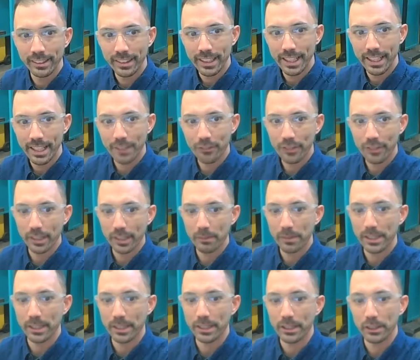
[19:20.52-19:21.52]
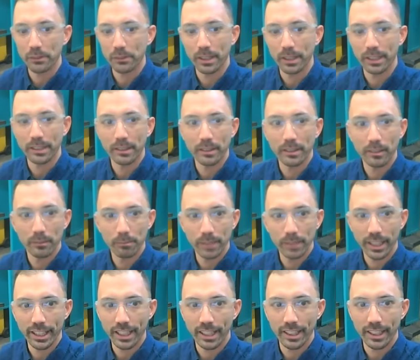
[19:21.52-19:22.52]
It's going to be a good one.
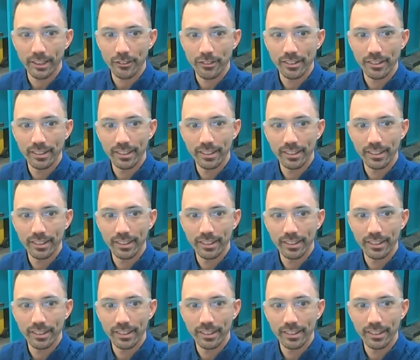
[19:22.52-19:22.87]
Bye, guys.